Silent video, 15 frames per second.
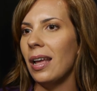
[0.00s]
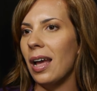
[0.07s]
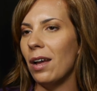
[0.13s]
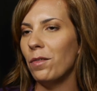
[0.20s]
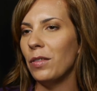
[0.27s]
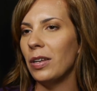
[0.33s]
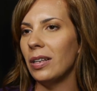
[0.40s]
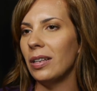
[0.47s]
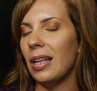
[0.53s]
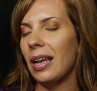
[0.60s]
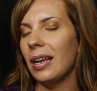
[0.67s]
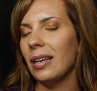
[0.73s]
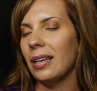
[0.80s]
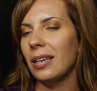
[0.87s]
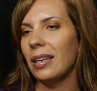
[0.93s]
I feel
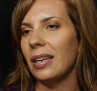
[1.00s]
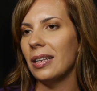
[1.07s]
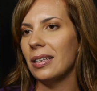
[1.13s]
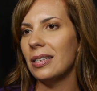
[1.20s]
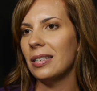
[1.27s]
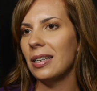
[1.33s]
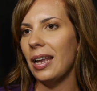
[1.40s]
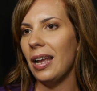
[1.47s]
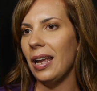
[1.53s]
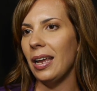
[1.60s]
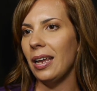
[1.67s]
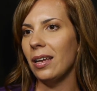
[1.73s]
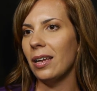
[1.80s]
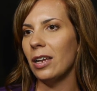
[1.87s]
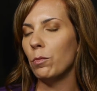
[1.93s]
like it's
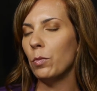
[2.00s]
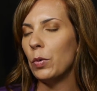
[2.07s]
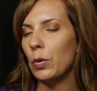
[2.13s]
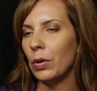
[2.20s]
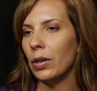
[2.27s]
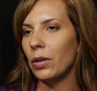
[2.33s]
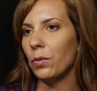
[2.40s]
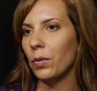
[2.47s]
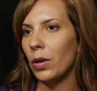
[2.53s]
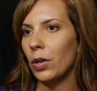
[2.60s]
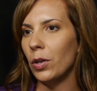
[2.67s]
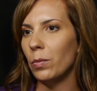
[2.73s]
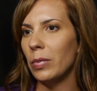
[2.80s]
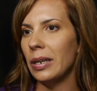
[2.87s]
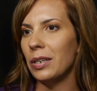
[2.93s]
a important
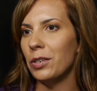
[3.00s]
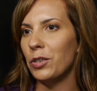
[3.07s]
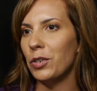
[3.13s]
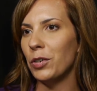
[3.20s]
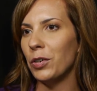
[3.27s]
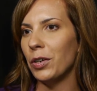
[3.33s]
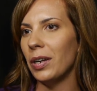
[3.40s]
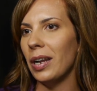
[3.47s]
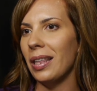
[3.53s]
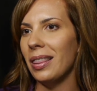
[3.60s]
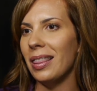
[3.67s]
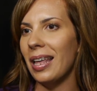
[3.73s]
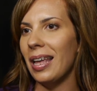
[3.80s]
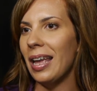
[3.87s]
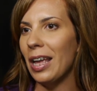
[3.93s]
role because you're
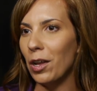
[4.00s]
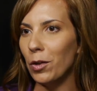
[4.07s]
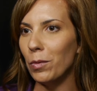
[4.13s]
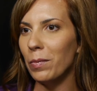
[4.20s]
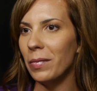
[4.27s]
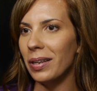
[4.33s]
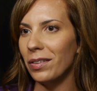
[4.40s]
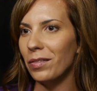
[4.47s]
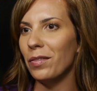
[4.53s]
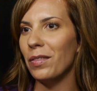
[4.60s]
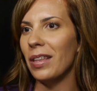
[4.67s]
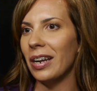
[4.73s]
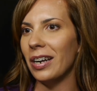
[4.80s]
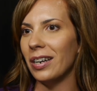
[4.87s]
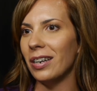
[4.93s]
at the helm of
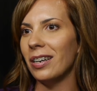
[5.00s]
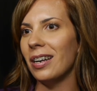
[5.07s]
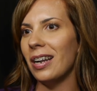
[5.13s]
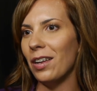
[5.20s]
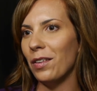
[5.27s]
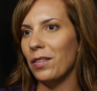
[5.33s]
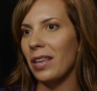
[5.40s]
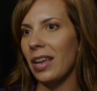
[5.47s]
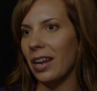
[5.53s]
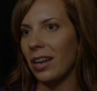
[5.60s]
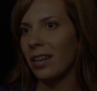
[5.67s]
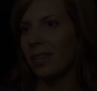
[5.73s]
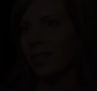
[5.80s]
their health care.